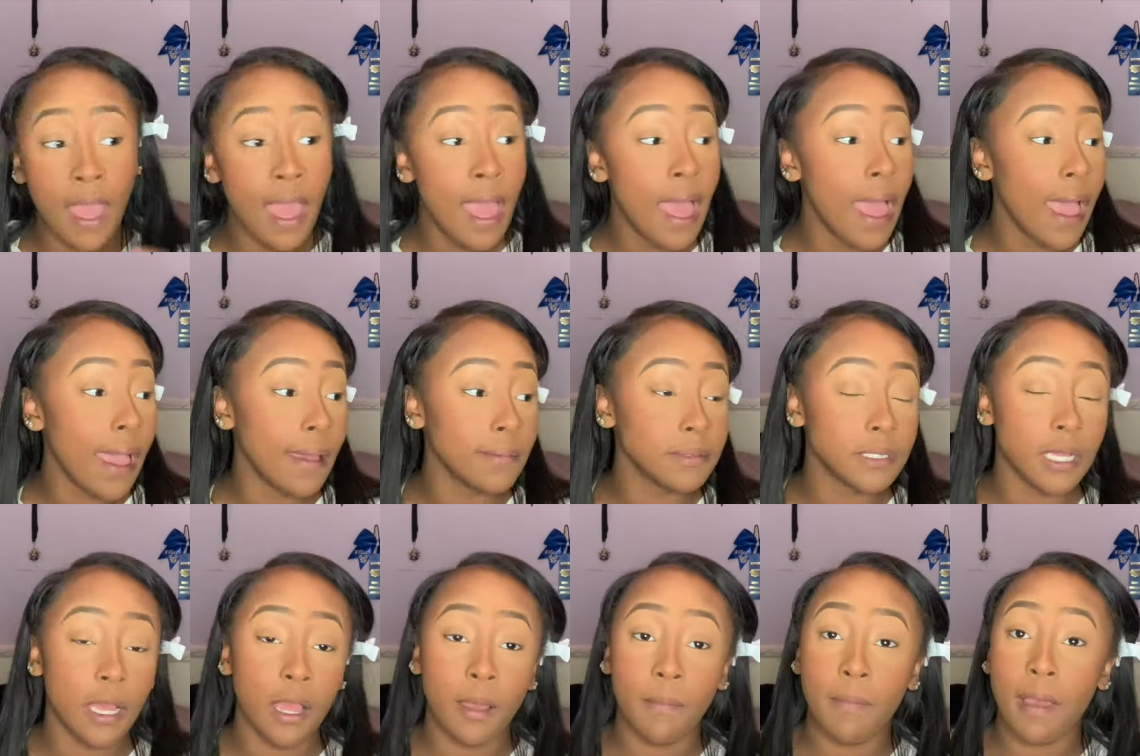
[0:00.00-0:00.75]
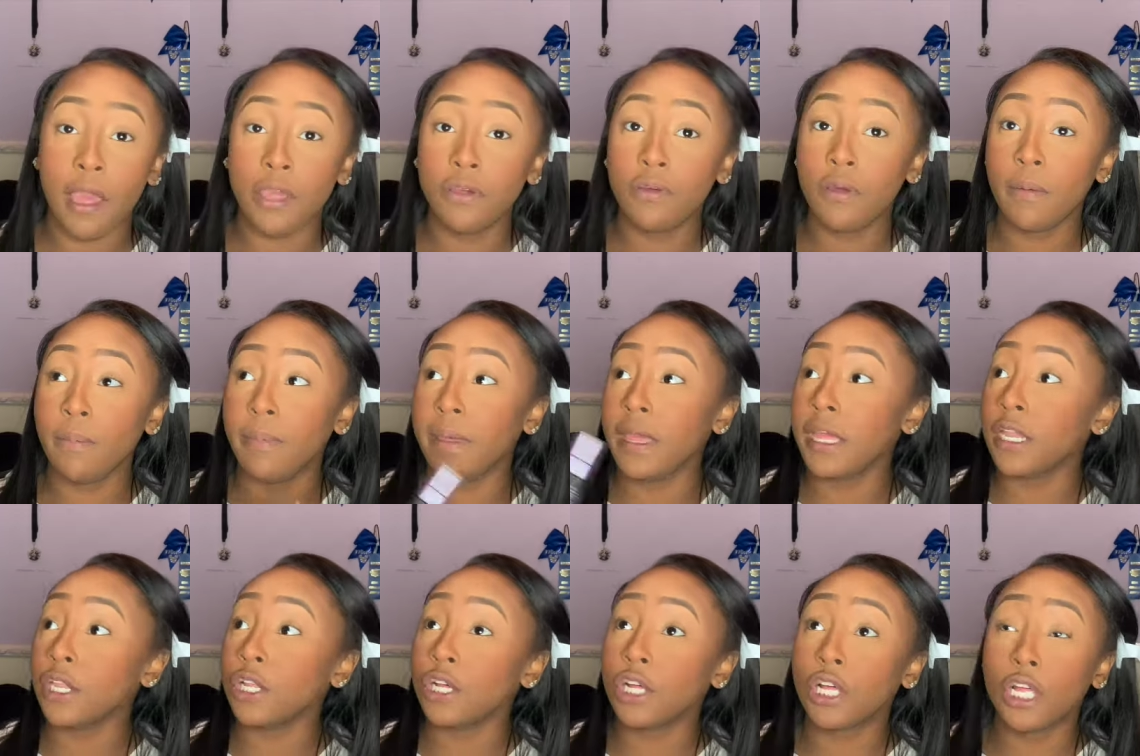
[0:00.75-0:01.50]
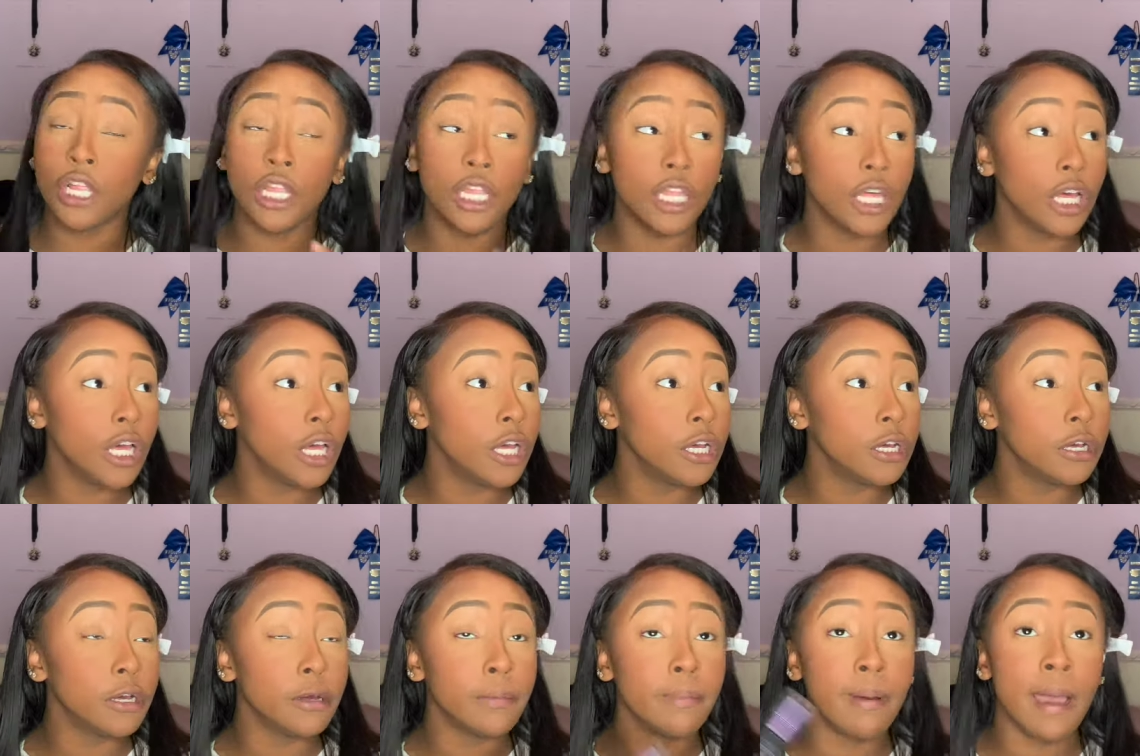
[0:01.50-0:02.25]
I'm talking about, you could be in a
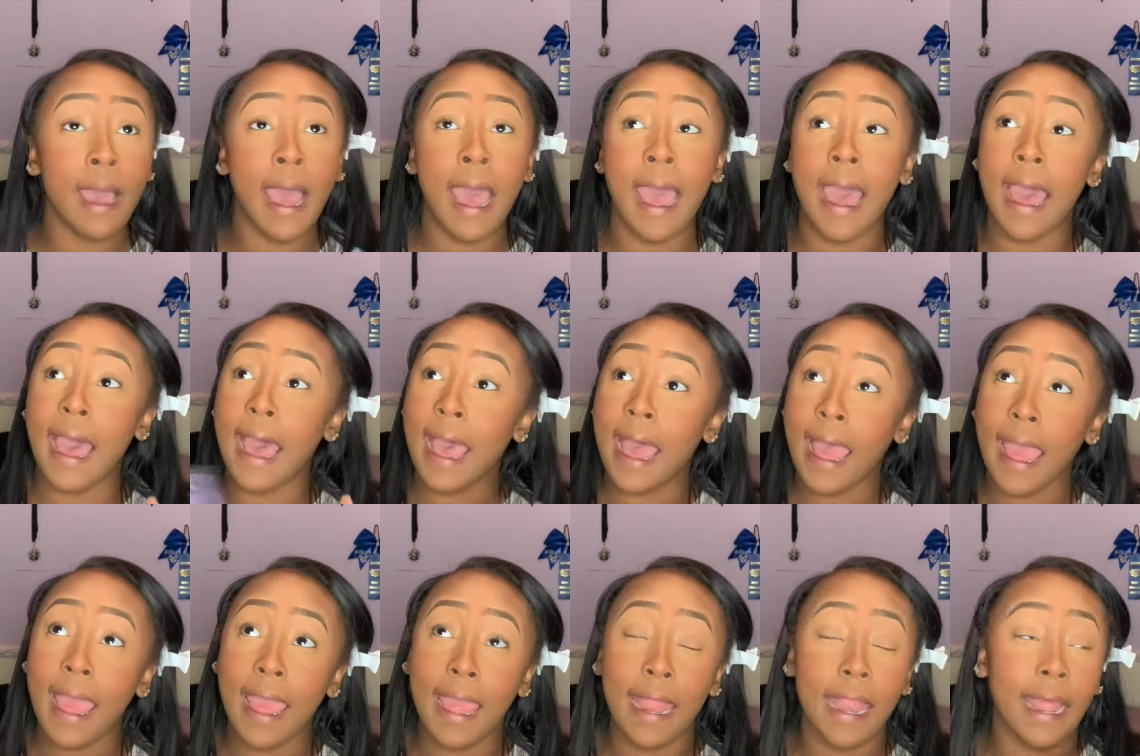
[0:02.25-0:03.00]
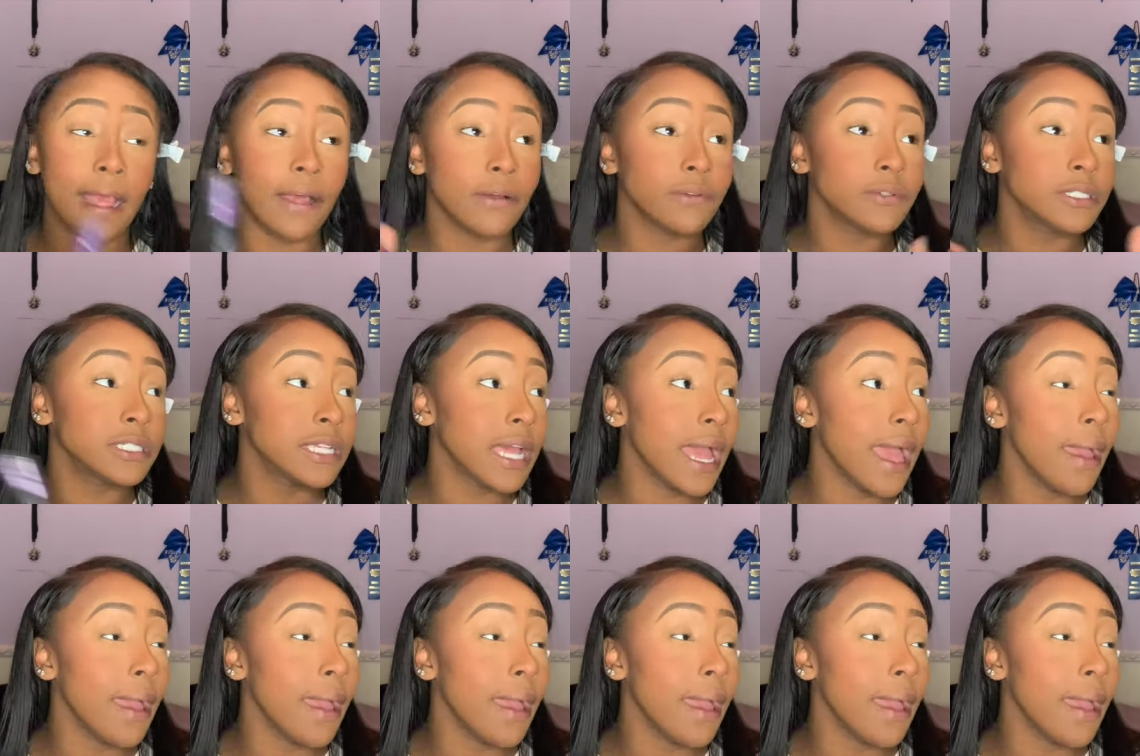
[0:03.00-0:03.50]
club, high, outside.